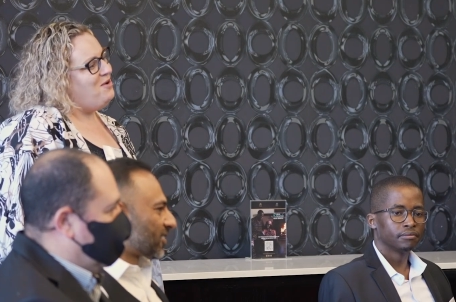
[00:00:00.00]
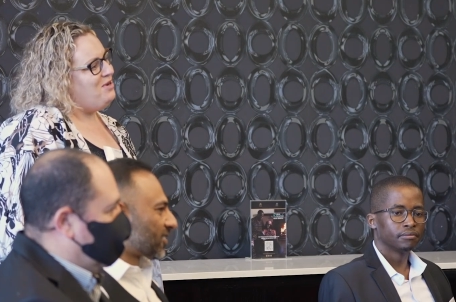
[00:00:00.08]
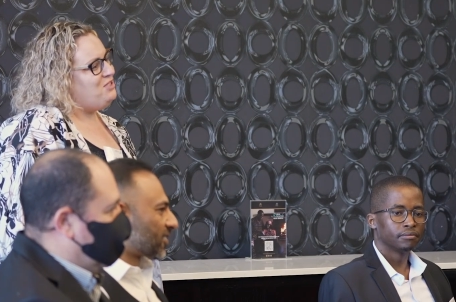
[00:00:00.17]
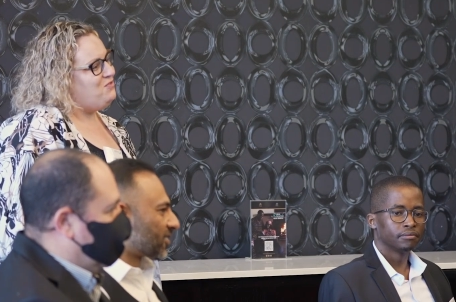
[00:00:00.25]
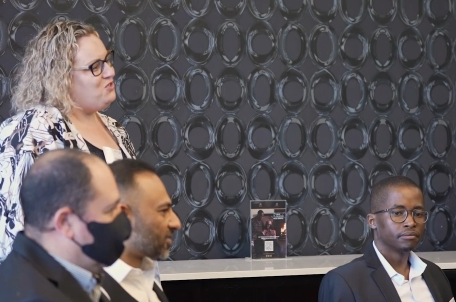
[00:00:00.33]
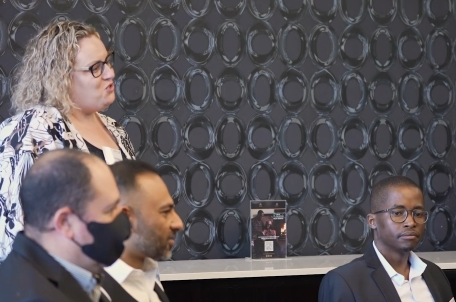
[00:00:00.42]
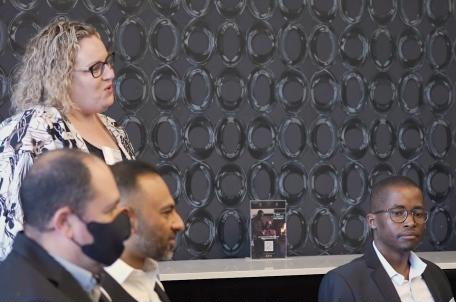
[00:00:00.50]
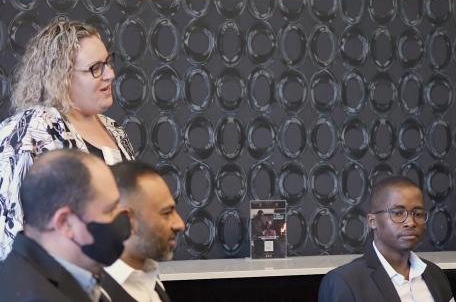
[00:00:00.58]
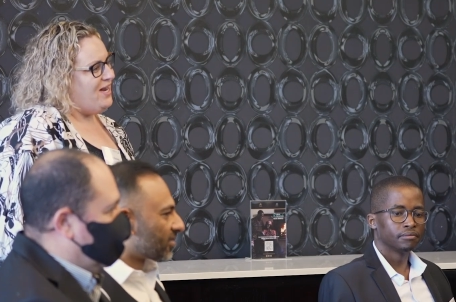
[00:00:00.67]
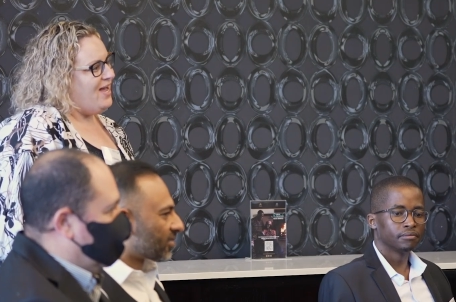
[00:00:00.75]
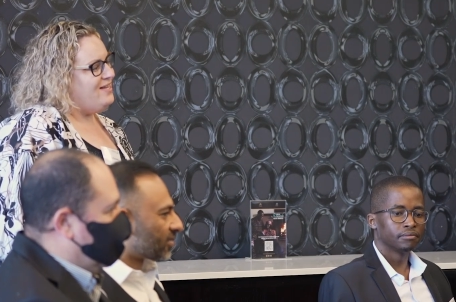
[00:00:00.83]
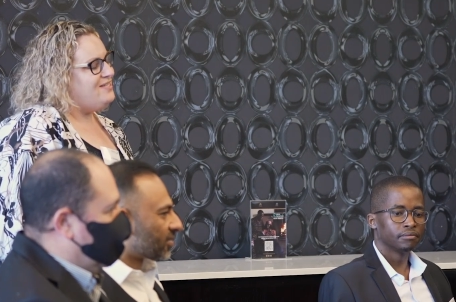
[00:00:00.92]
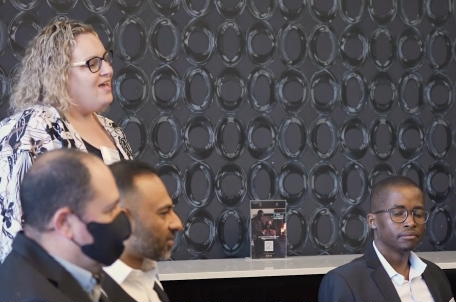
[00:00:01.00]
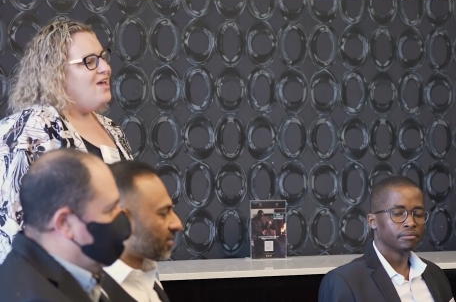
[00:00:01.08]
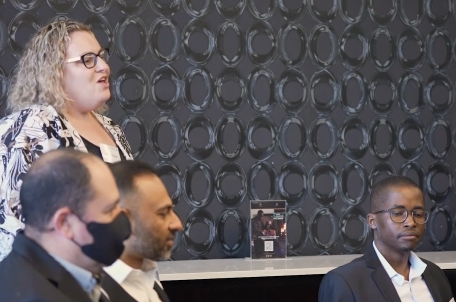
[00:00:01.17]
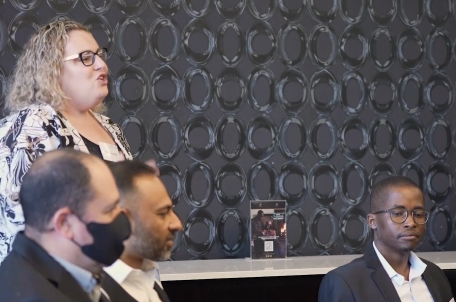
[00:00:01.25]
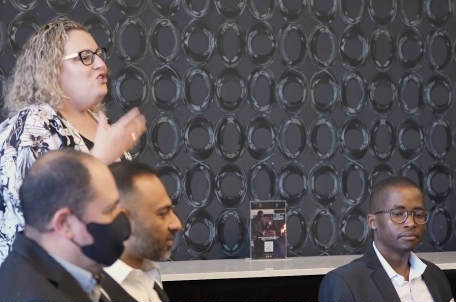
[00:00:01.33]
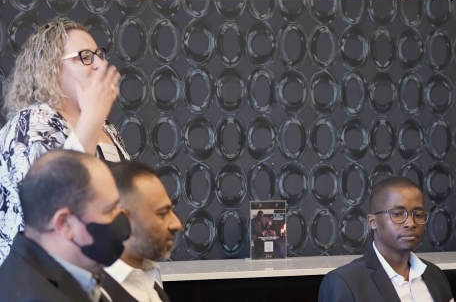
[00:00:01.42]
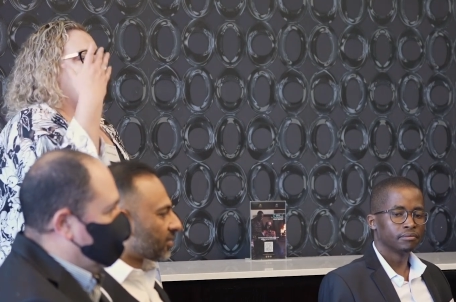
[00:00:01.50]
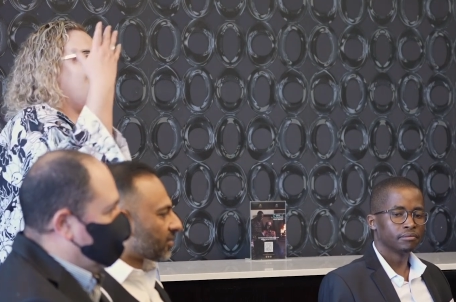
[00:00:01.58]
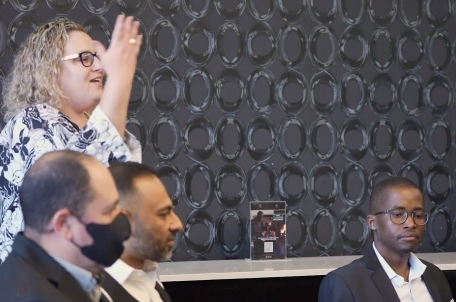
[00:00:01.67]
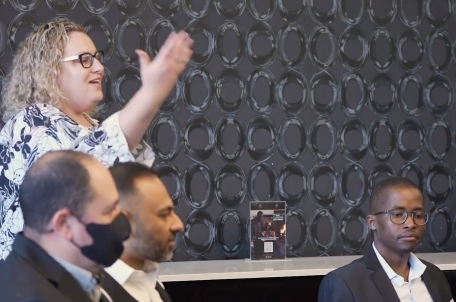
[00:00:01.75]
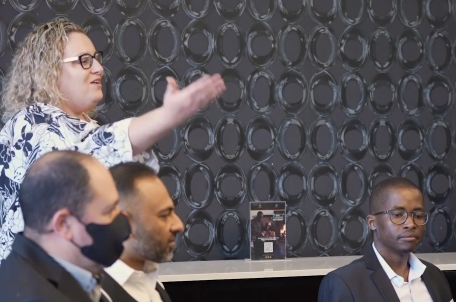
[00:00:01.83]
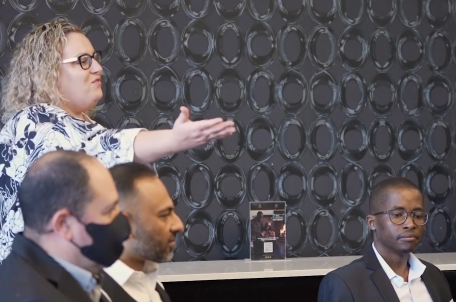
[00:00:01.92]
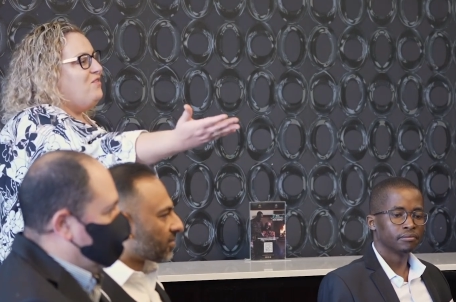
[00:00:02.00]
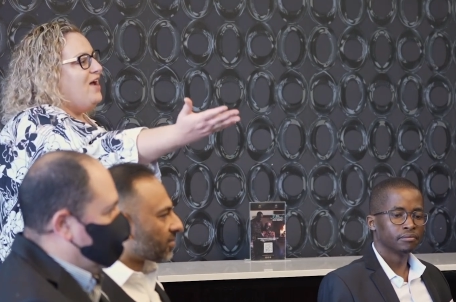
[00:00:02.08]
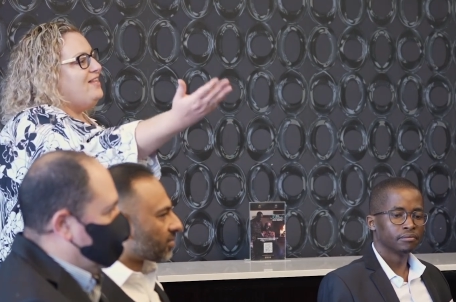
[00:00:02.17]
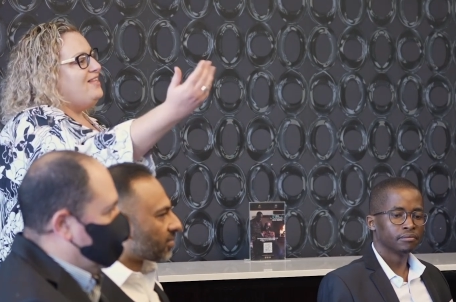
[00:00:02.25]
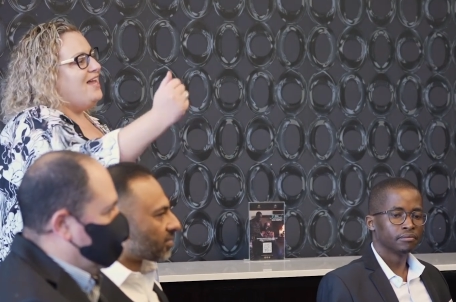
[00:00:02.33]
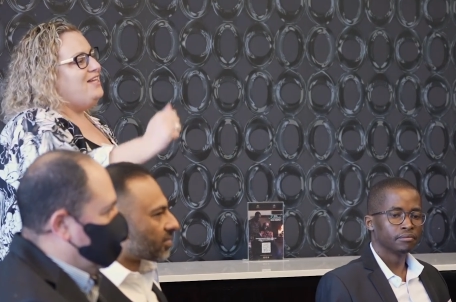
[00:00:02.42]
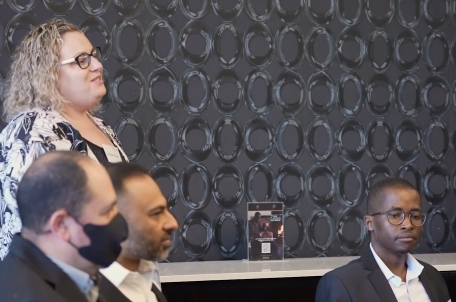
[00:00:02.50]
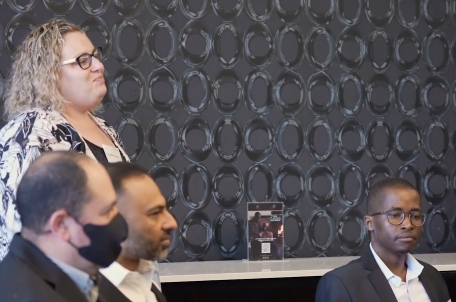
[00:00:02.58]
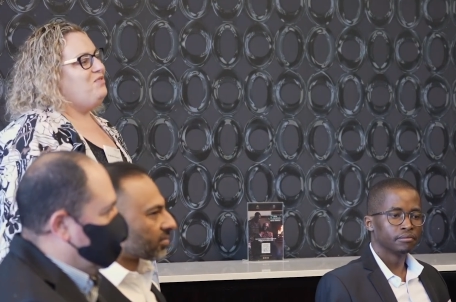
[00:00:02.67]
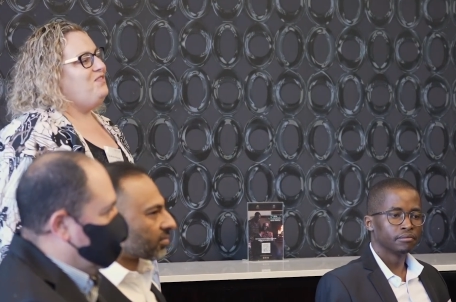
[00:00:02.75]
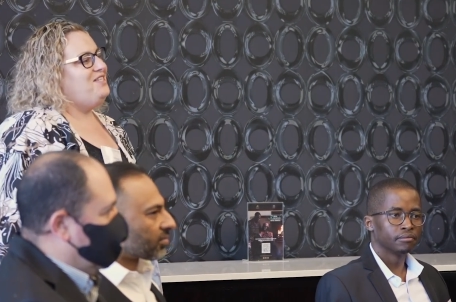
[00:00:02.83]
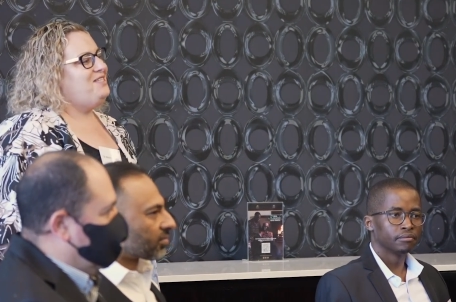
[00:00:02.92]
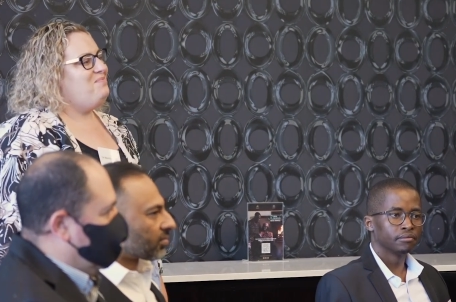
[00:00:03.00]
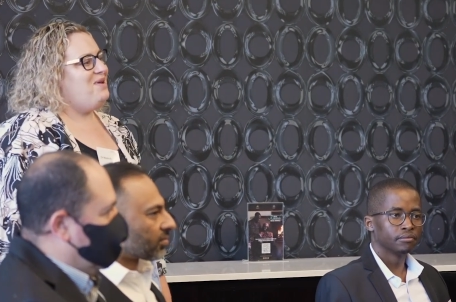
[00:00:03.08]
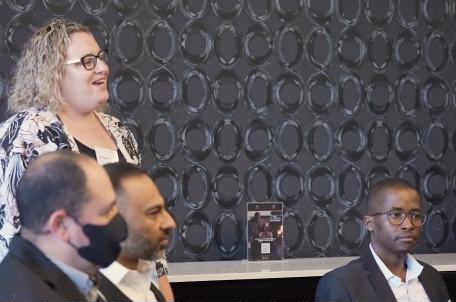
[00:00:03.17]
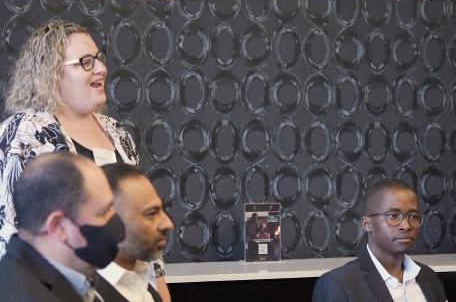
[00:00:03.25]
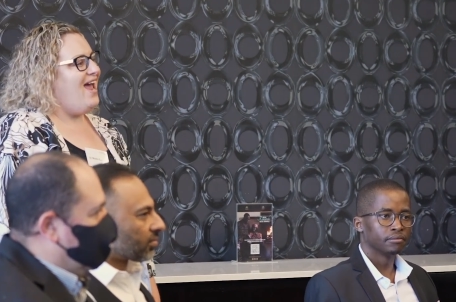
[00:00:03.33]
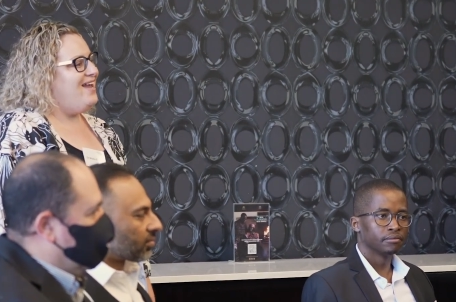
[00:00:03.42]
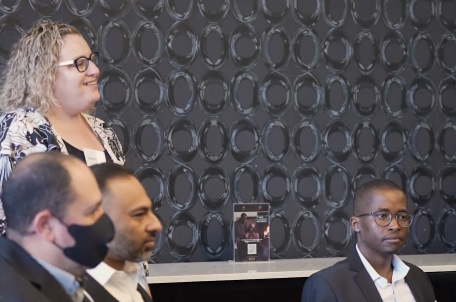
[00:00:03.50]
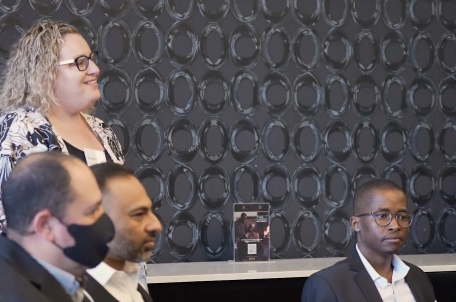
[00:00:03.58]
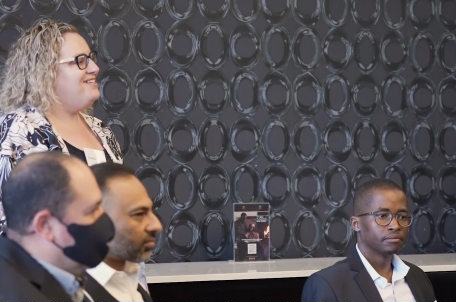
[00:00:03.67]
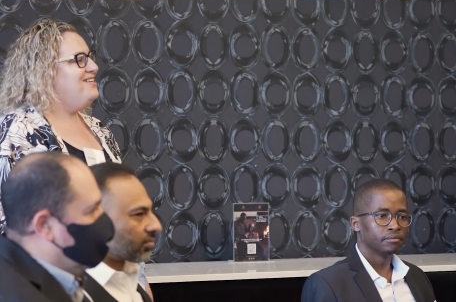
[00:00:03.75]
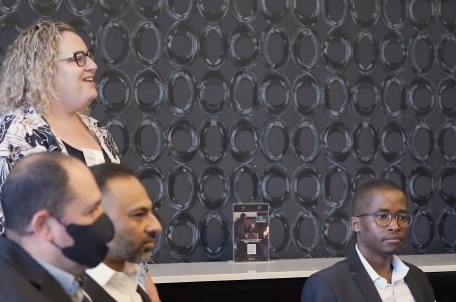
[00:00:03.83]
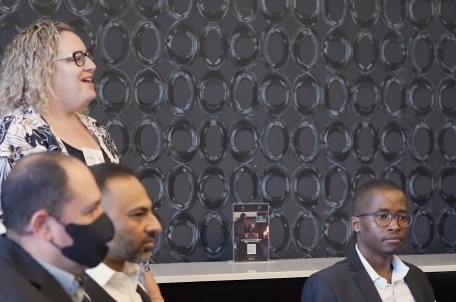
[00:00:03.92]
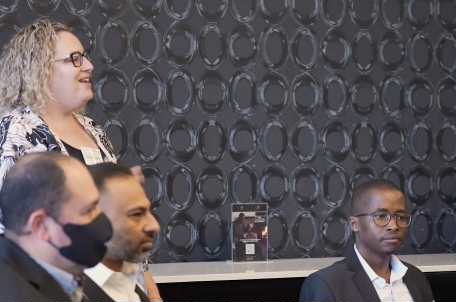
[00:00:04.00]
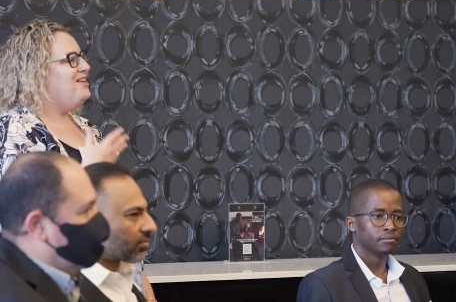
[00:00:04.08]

Speaker 1: much for joining us. You sitting in front, that is Professor Ben Anderson, a